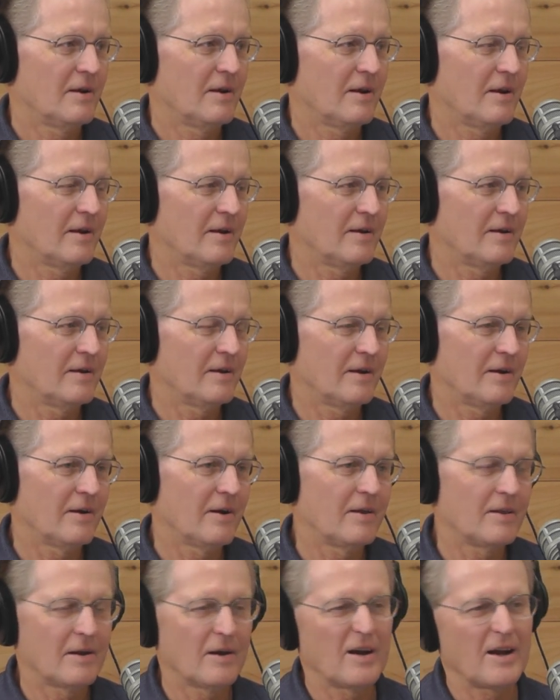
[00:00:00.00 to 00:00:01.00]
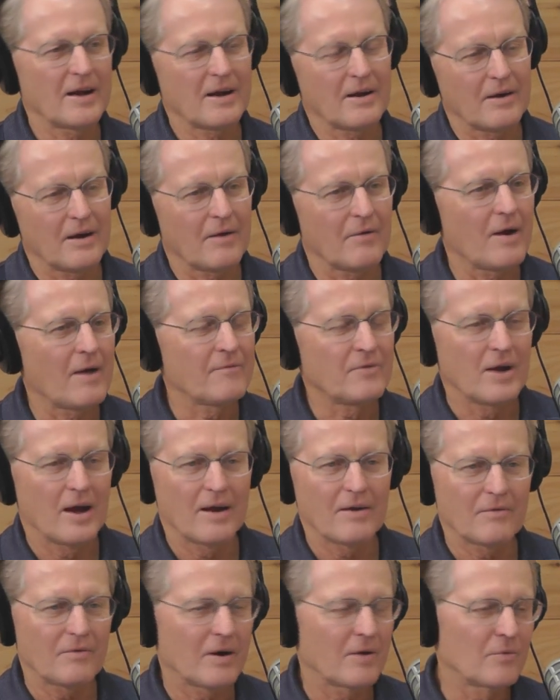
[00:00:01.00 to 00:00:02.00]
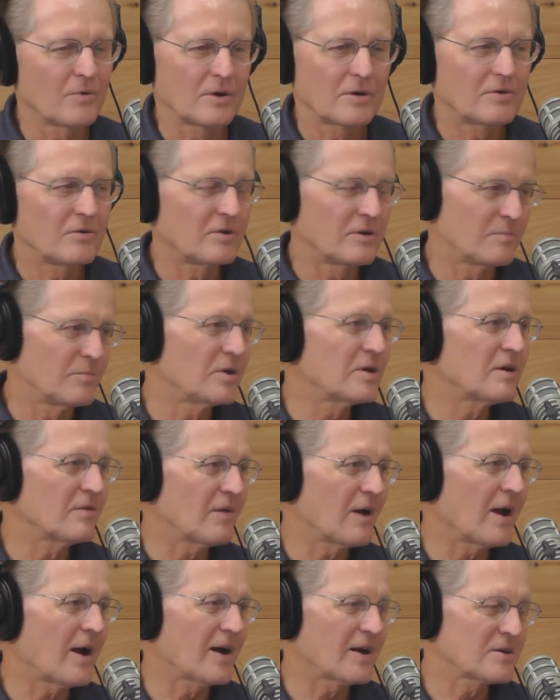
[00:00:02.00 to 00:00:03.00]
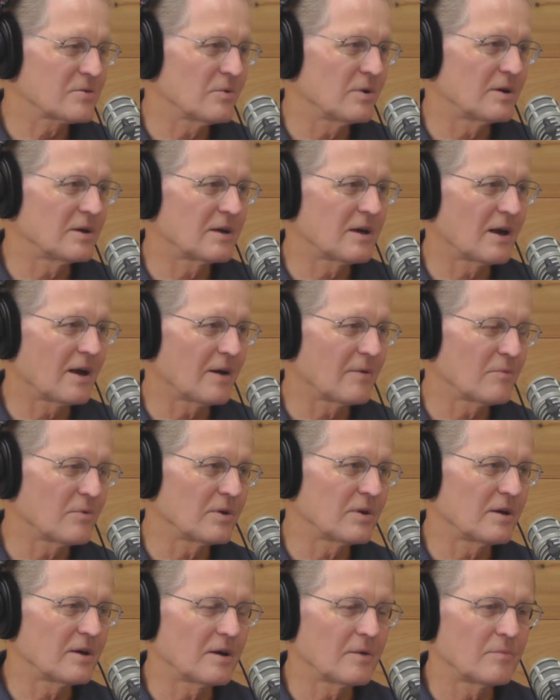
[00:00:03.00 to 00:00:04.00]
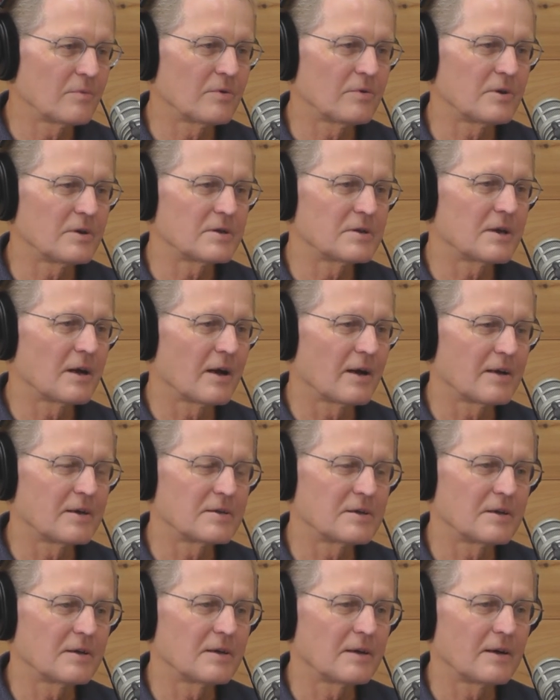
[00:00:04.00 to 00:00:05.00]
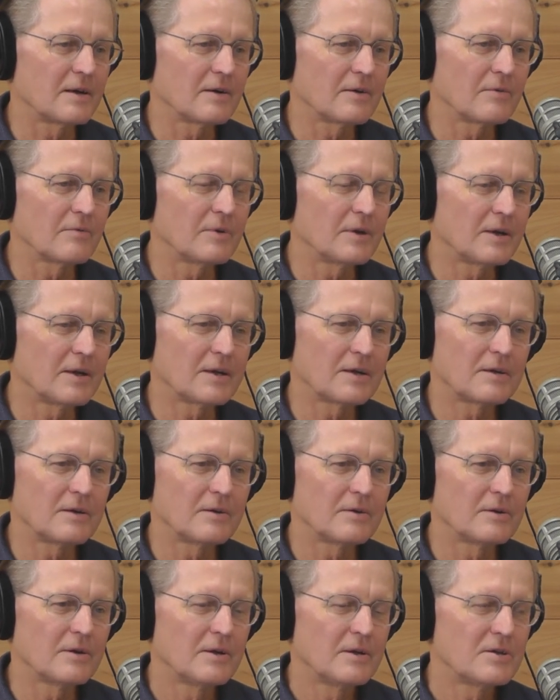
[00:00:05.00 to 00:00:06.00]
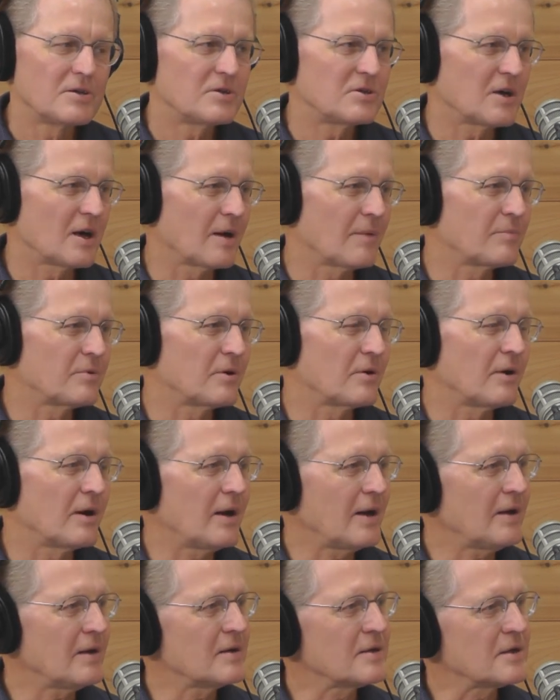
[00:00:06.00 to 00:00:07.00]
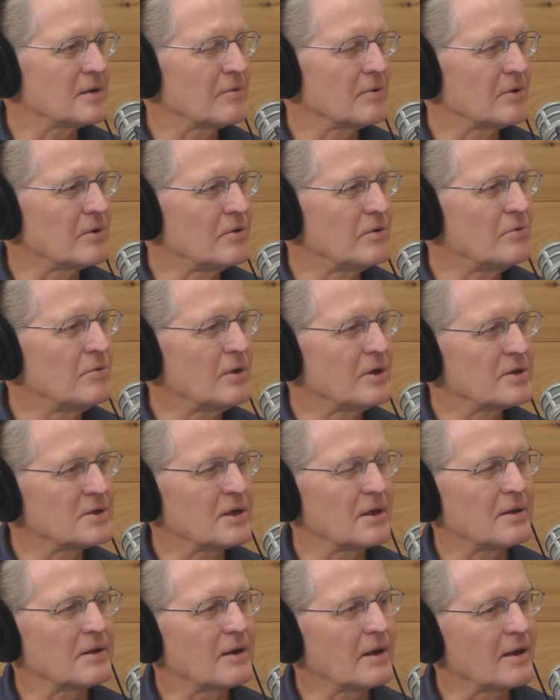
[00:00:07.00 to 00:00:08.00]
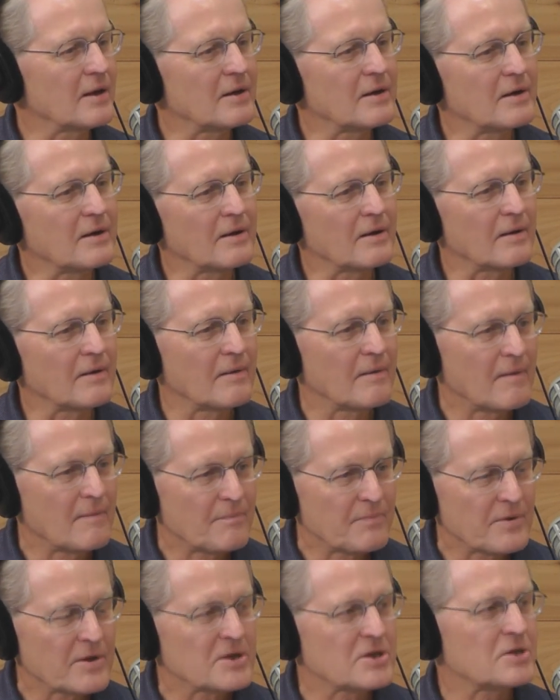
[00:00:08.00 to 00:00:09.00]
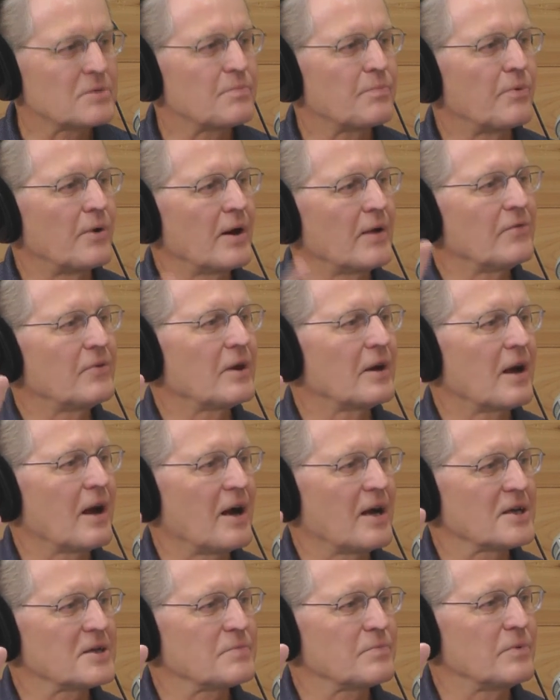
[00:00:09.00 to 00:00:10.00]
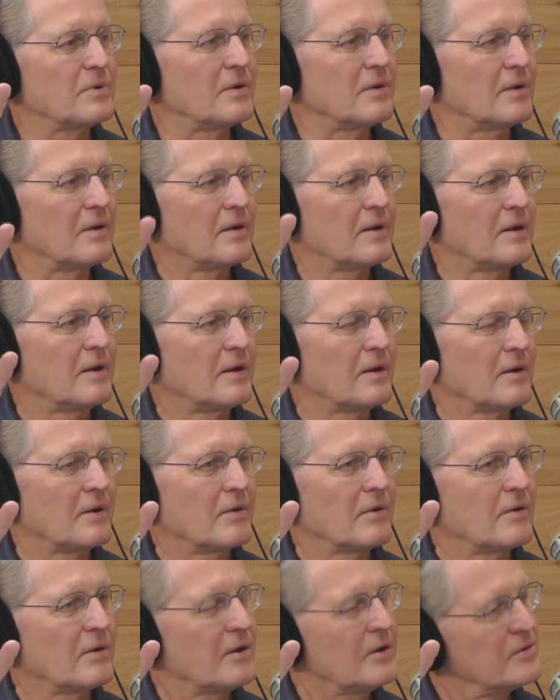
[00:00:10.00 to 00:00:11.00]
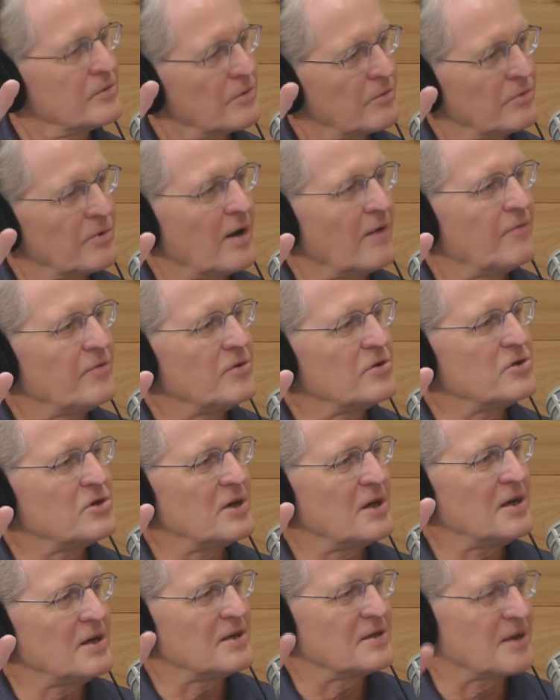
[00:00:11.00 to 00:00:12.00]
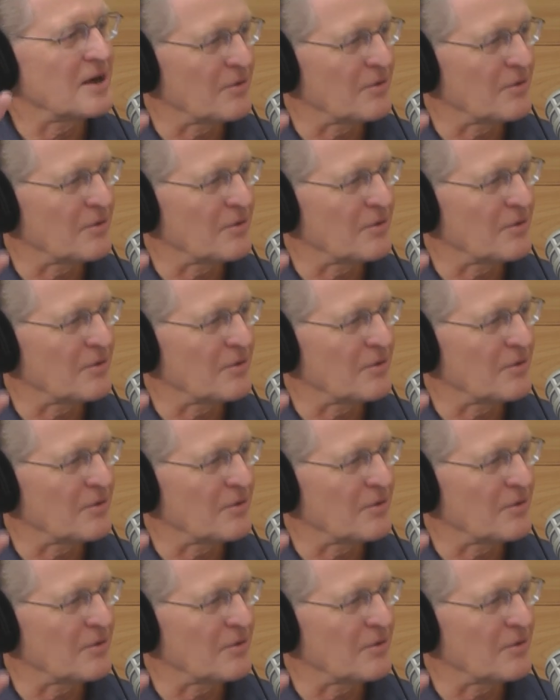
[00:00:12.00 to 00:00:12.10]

And you know, and then like I, I, worked through the book of Acts one time with a number of these guys, and you know we get to chapter eight and say, well, who was it that uh, spread the gospel? these were refugees.